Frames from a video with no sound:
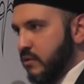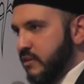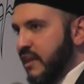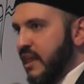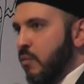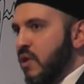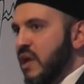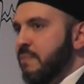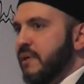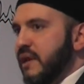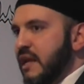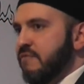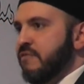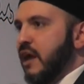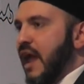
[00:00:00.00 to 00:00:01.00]
Say that we
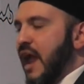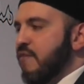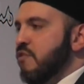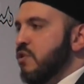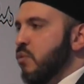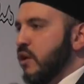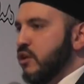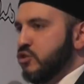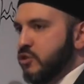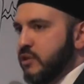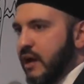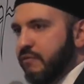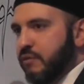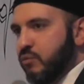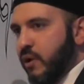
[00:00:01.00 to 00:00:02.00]
believe that everyone
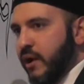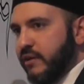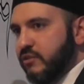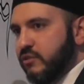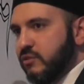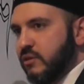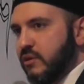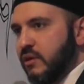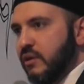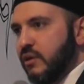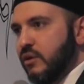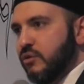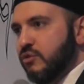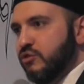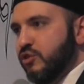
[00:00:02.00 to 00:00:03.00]
should have the right
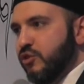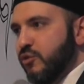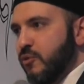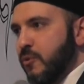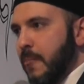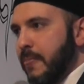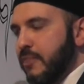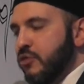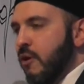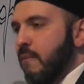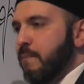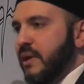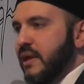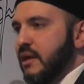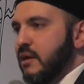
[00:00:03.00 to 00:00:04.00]
to
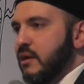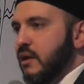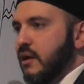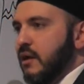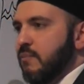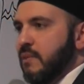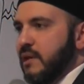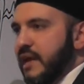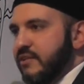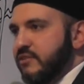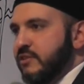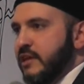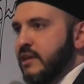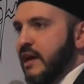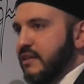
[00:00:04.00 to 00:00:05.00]
not be
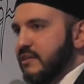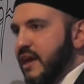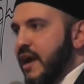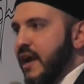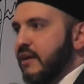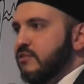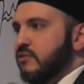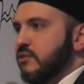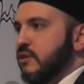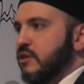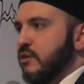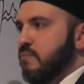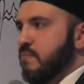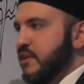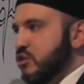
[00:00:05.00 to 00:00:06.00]
molested, attacked,
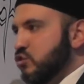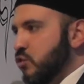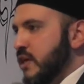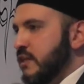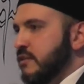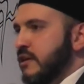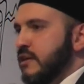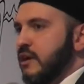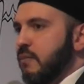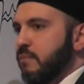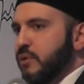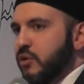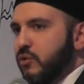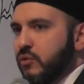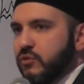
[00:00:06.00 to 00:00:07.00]
mistreated,
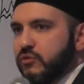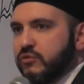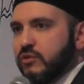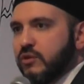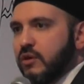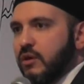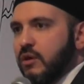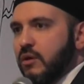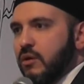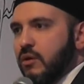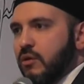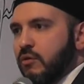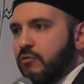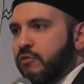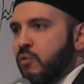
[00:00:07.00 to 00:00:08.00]
abused
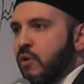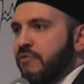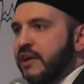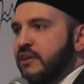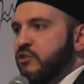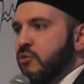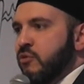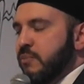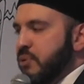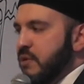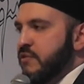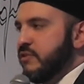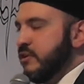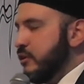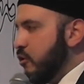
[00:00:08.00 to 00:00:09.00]
for what they do in the
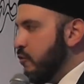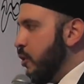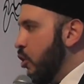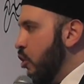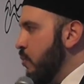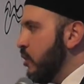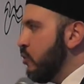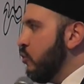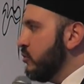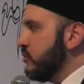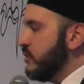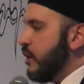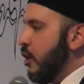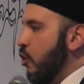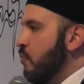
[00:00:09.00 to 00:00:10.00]
privacy of their own home
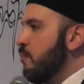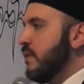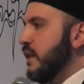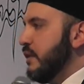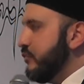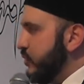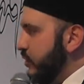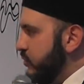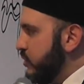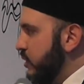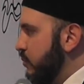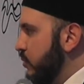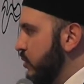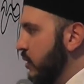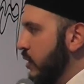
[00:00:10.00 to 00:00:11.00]
according to their own belief
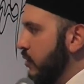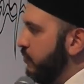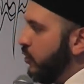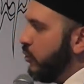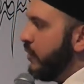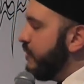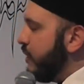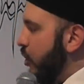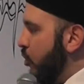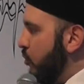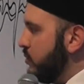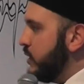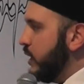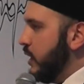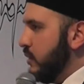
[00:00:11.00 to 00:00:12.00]
system, following their
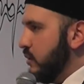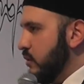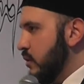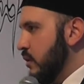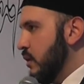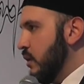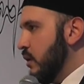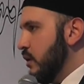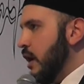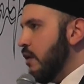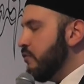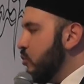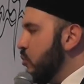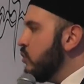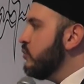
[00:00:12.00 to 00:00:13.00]
own deen.
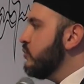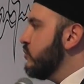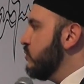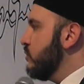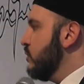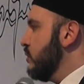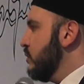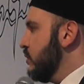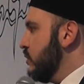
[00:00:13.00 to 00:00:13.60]
Yeah, of course.